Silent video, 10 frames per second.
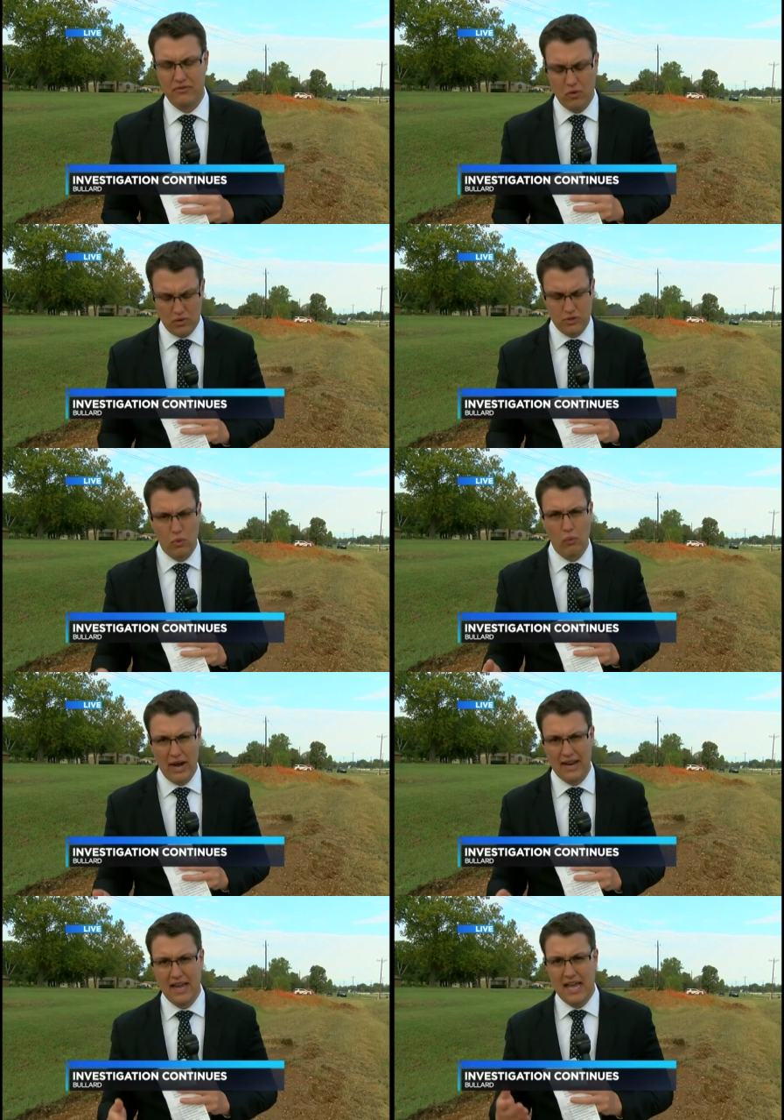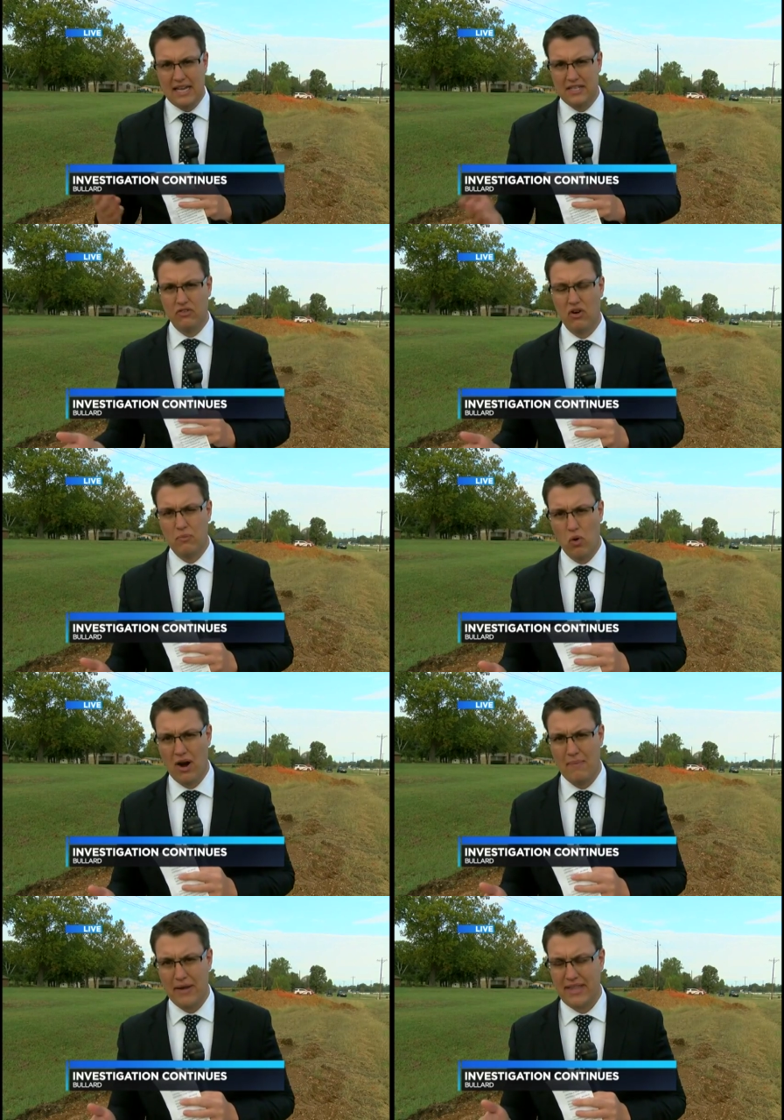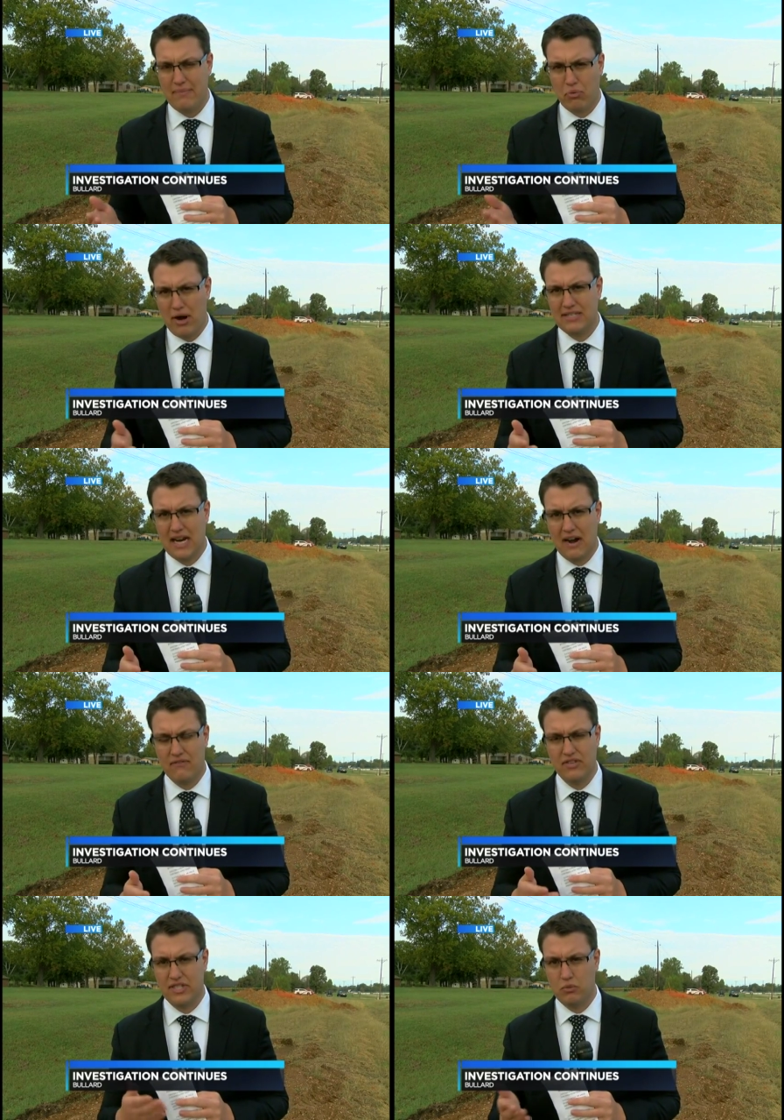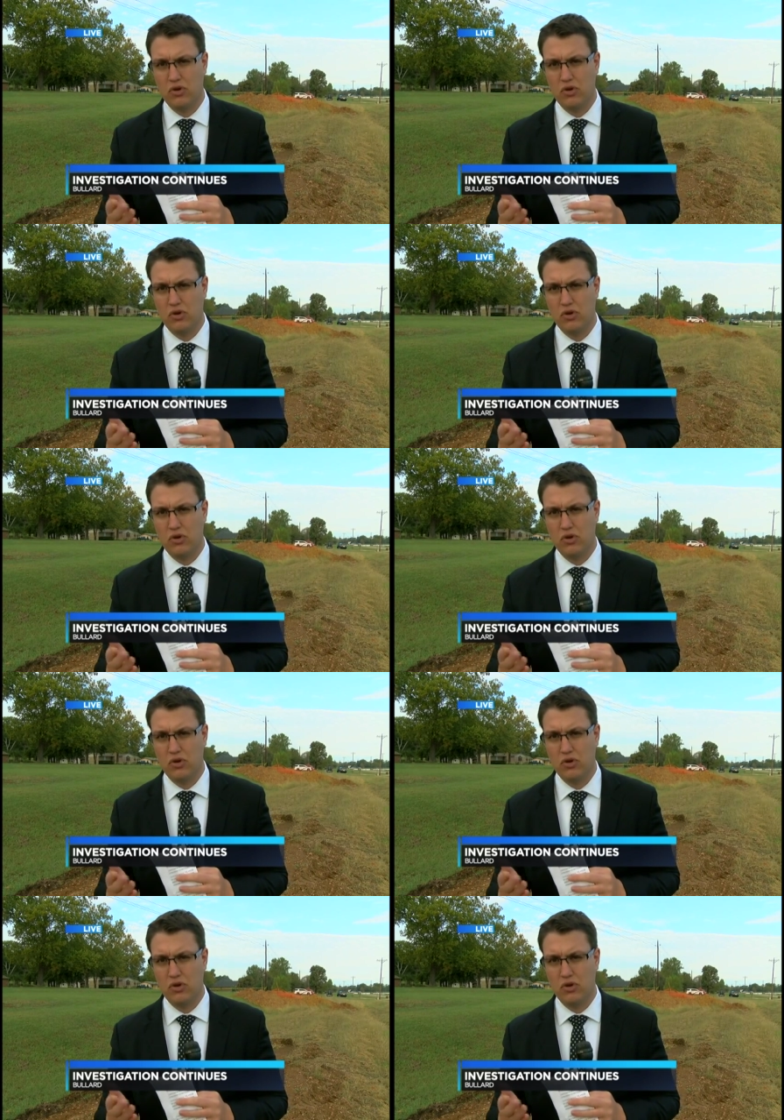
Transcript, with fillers: Of course, we're waiting to learn more about that press conference,